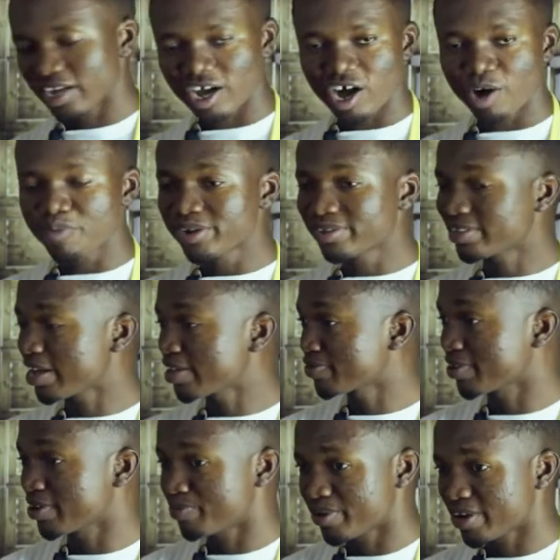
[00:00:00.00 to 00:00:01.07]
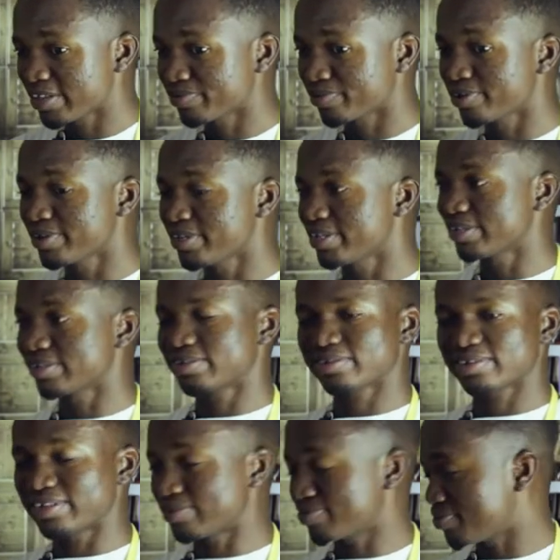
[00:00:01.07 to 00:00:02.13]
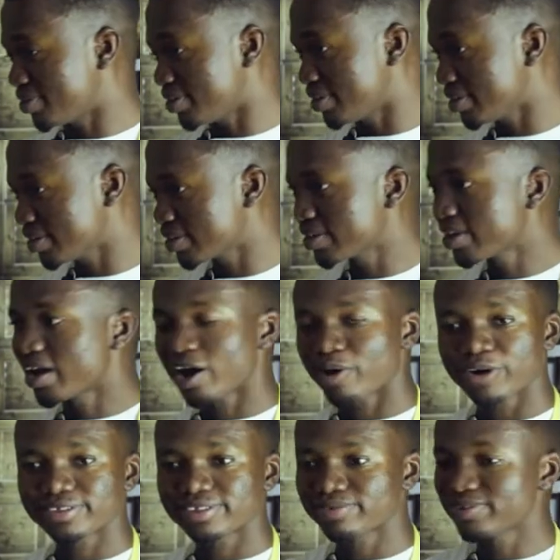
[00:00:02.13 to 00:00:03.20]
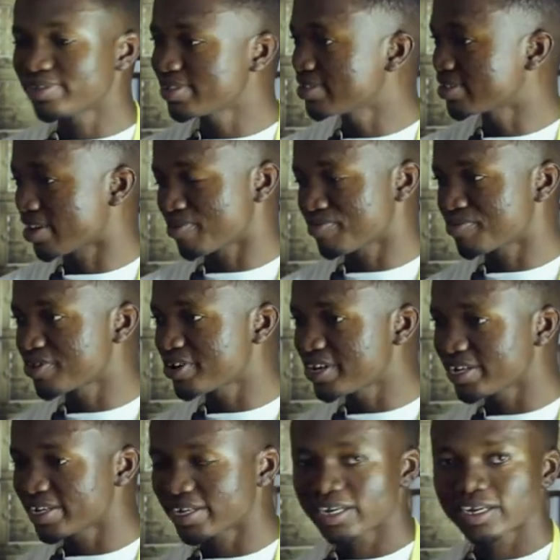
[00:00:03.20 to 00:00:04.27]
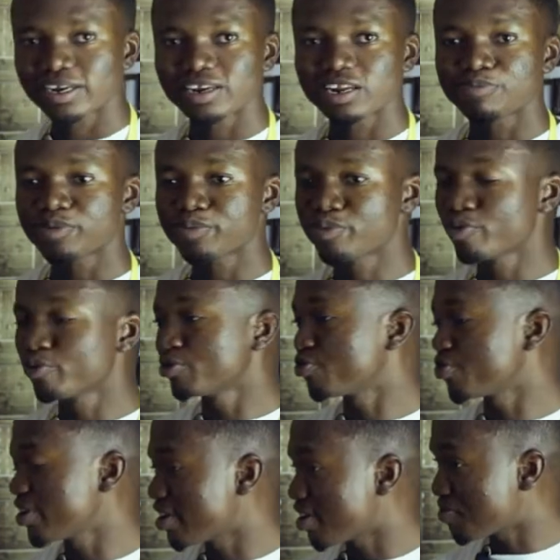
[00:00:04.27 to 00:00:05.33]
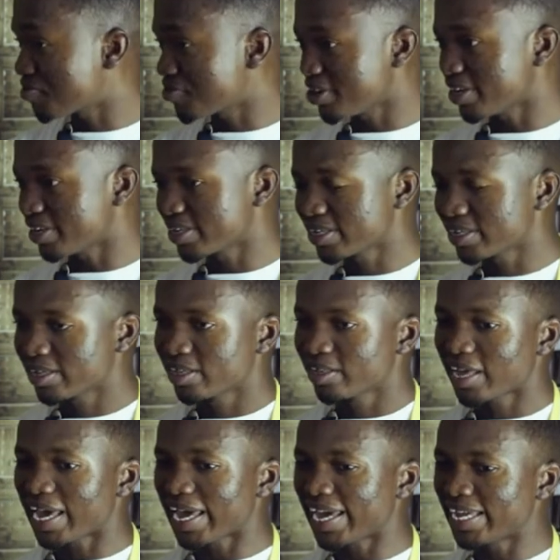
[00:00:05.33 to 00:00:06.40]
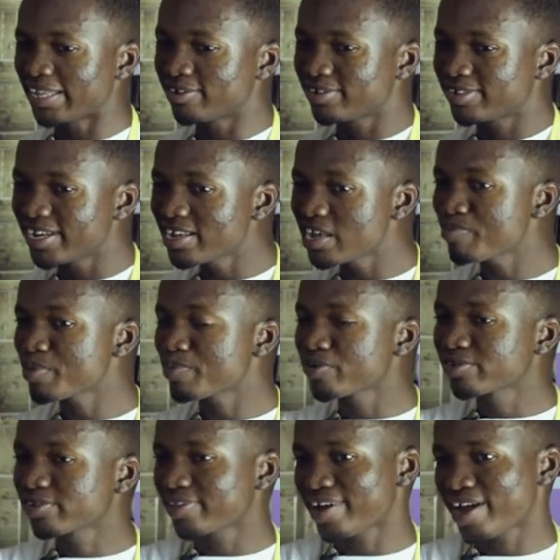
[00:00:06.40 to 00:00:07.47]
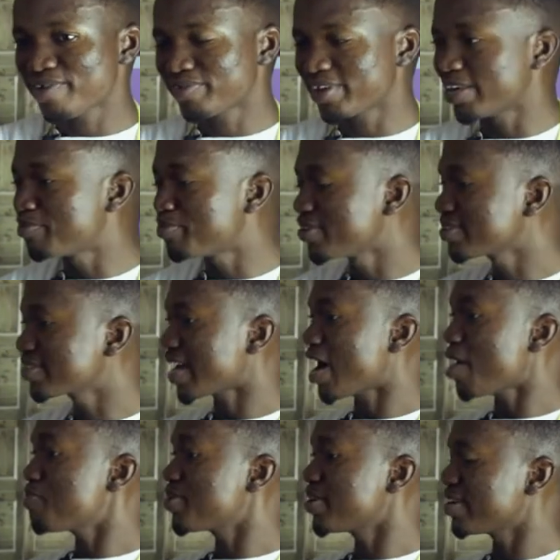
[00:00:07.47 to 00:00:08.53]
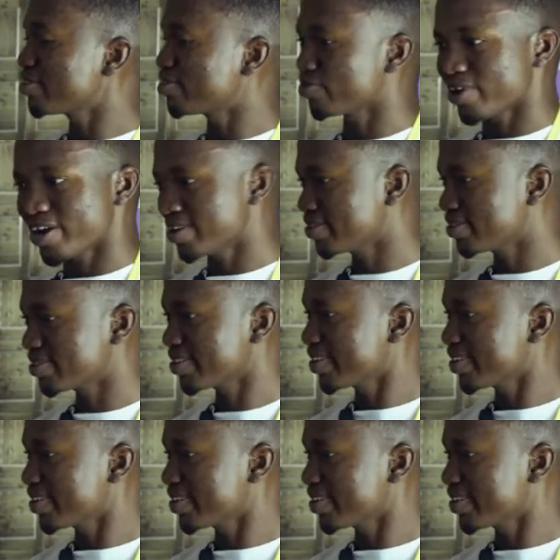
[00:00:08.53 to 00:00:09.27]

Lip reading: Our meetups for the past 4 years is free. Our activities are free. The people we train are free. And changing people's life, it brings happiness to us.